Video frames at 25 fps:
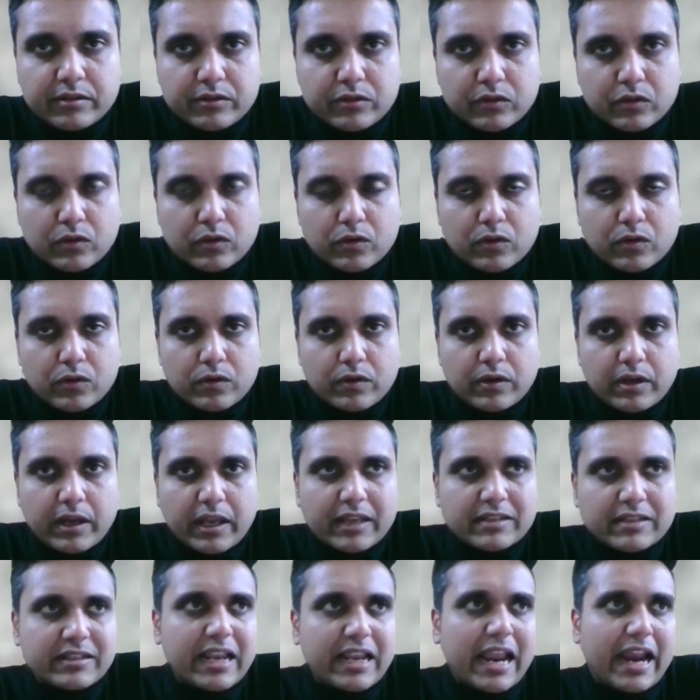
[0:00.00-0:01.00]
So,
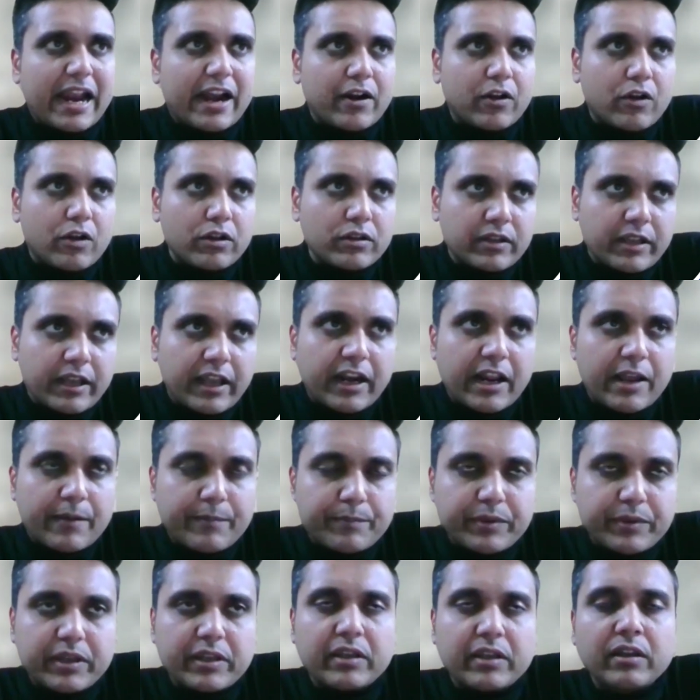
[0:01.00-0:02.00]
as an add-on
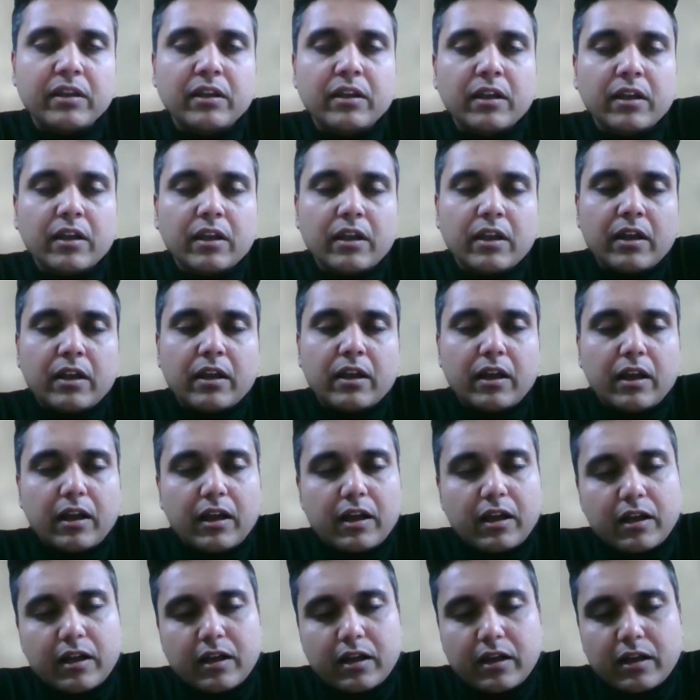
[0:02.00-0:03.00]
therapy,
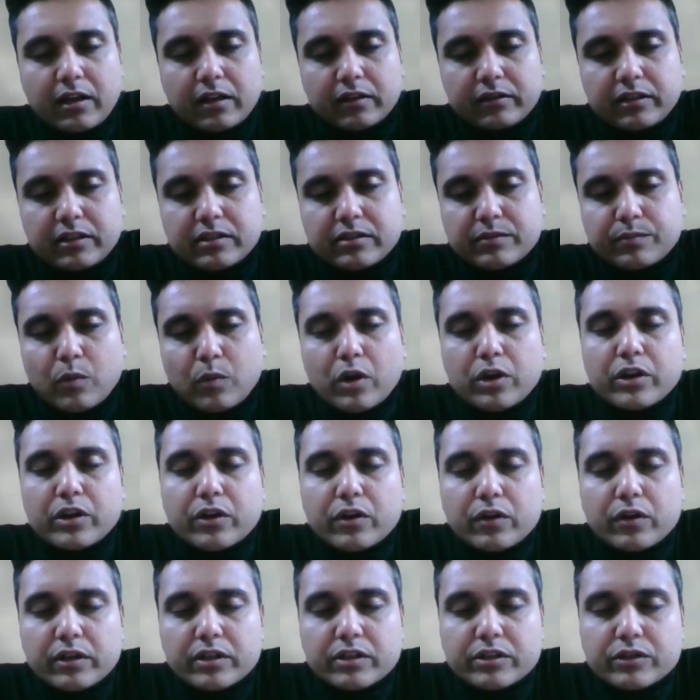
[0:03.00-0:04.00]
this
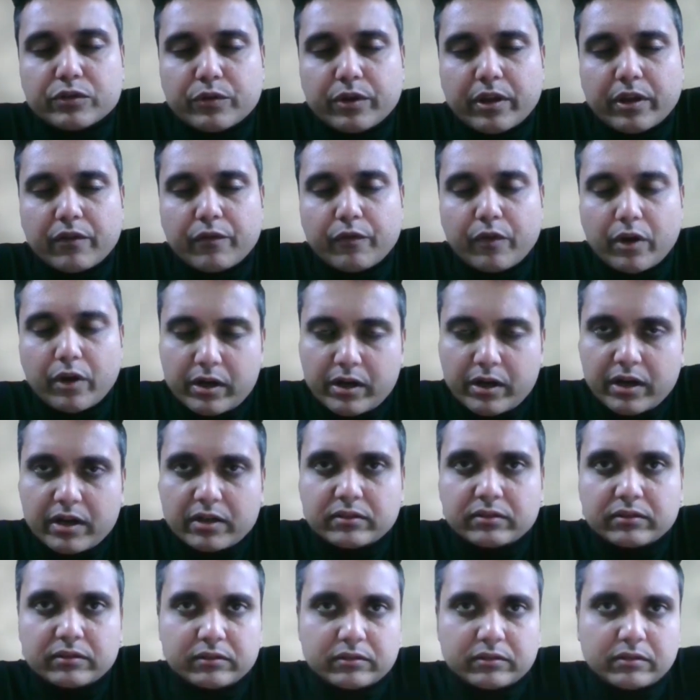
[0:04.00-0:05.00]
molecule is doing
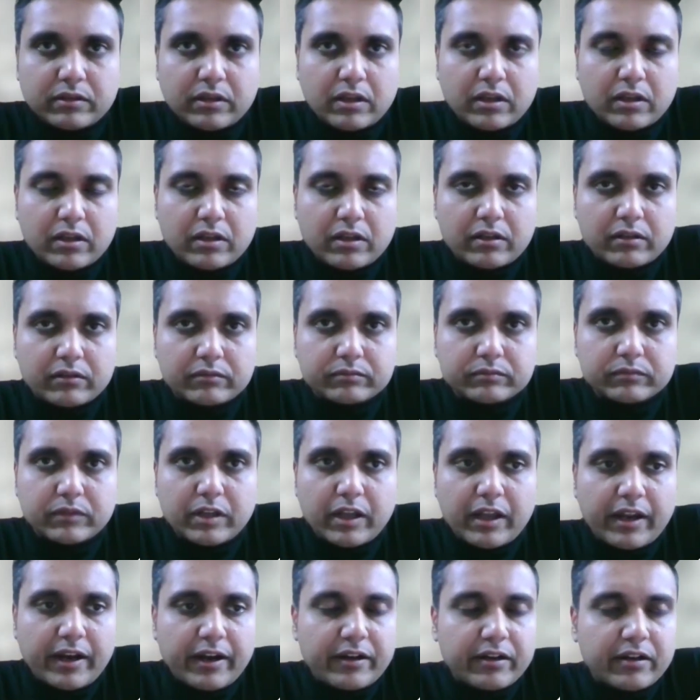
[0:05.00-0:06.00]
wonders,
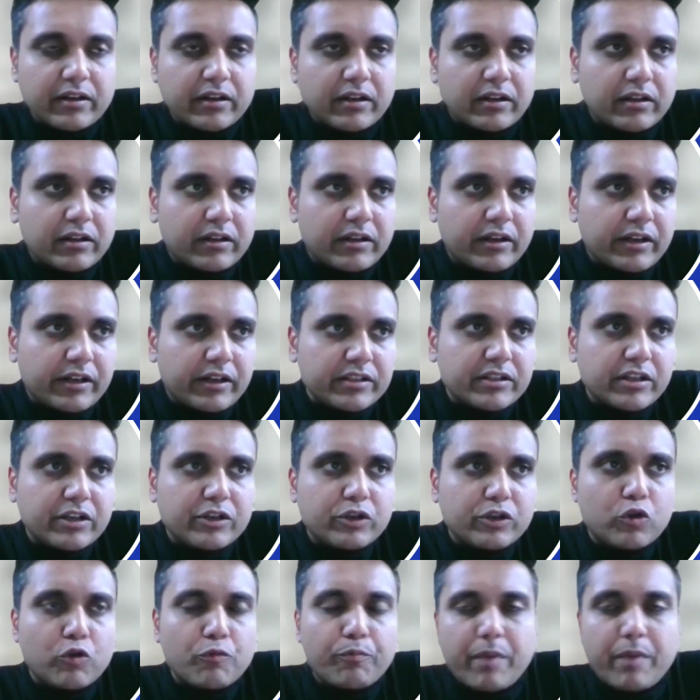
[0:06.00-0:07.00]
and it is a
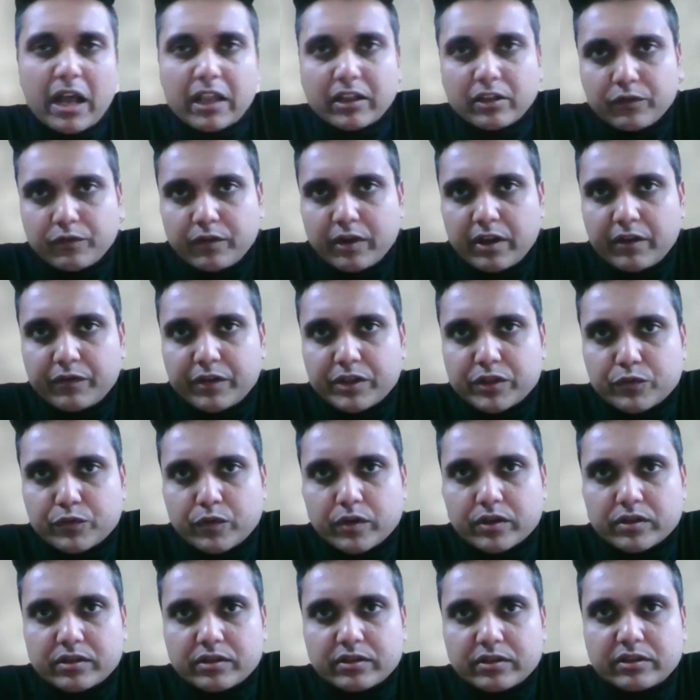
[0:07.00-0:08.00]
new pathway which
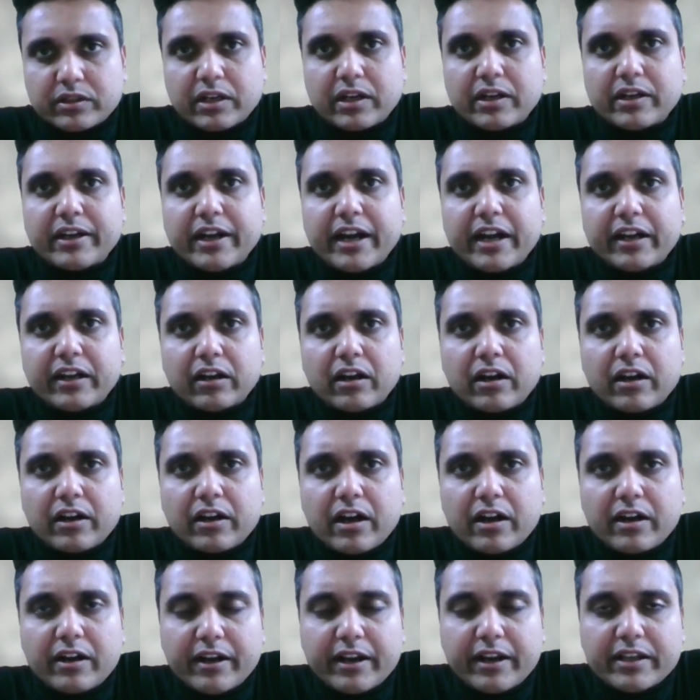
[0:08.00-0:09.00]
was till date
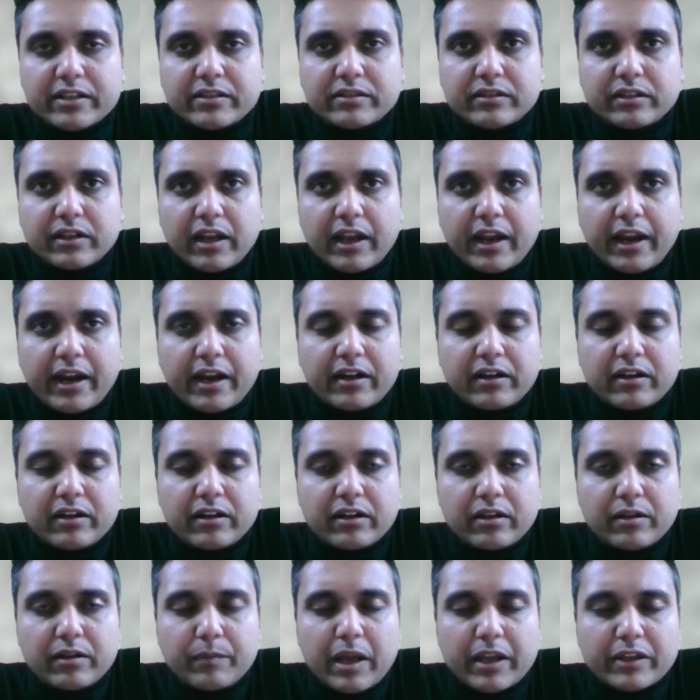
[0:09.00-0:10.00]
unaddressed. And
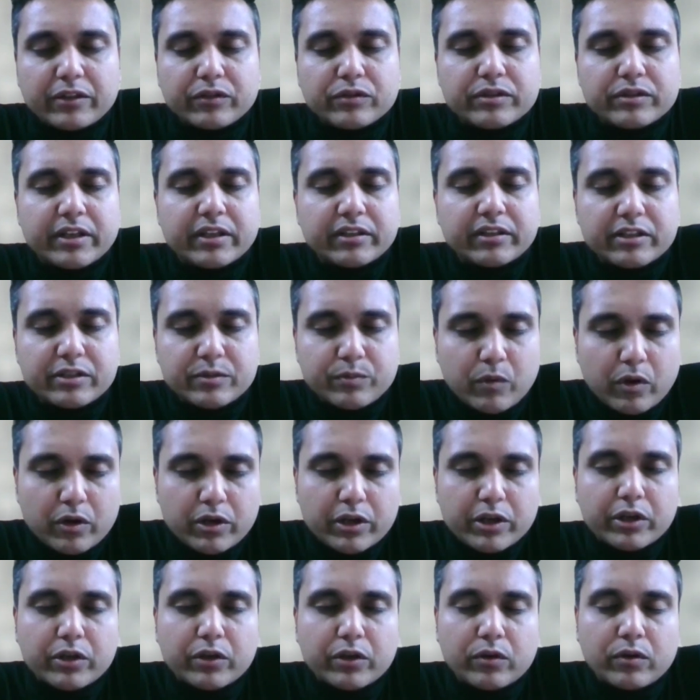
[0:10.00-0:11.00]
by using this
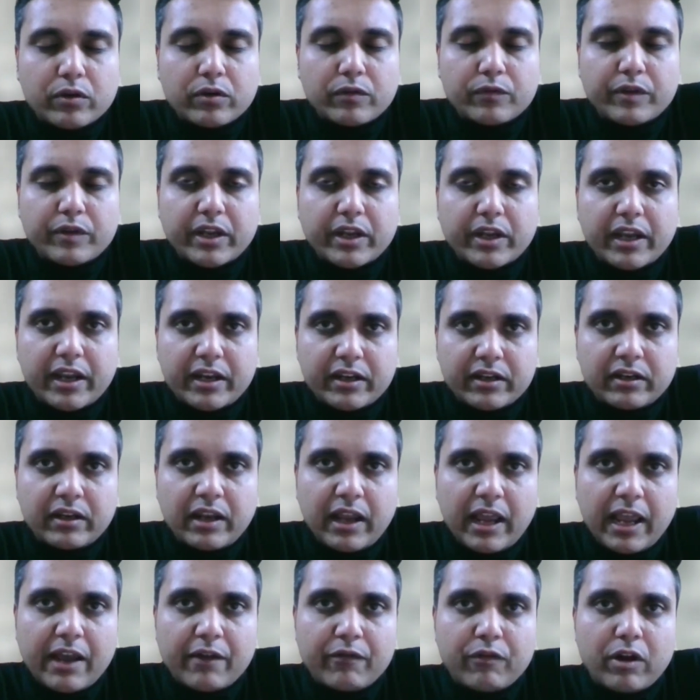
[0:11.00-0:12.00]
molecule, we can
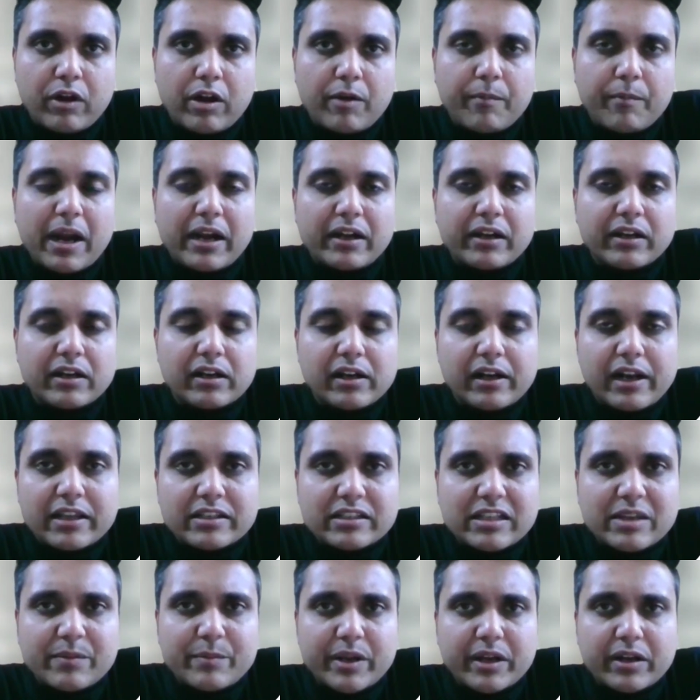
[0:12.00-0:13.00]
have a better
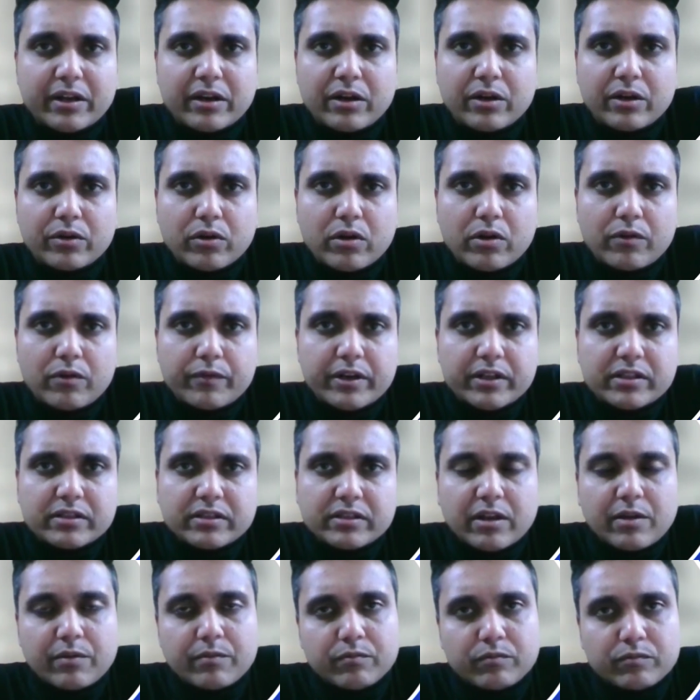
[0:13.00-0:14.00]
glycemic control with
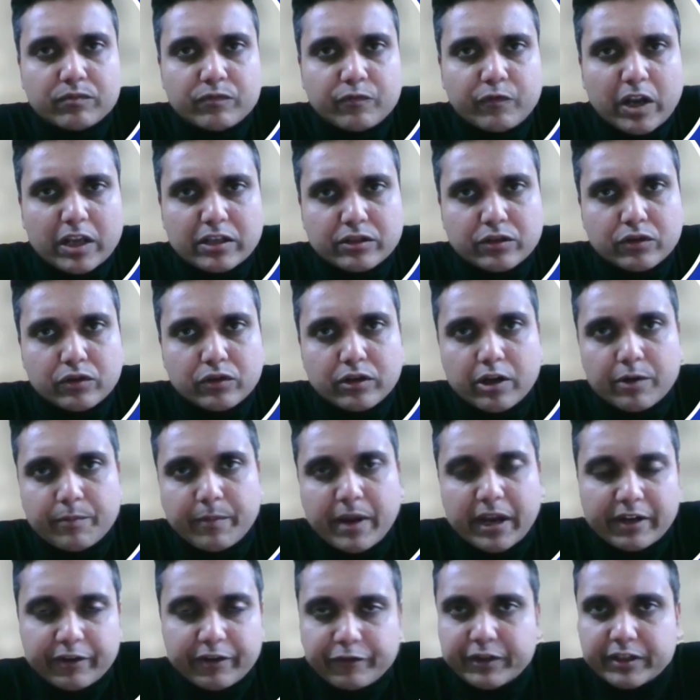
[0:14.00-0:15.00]
some vascular
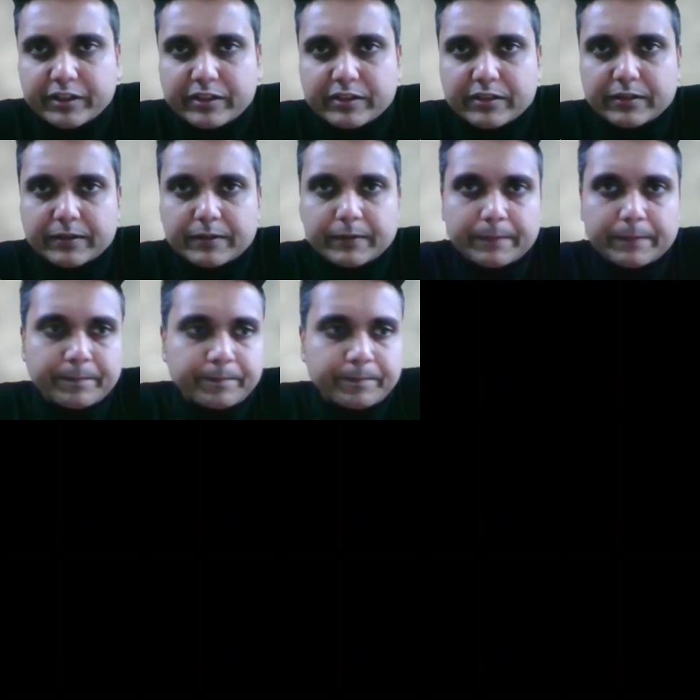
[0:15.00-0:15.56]
benefits.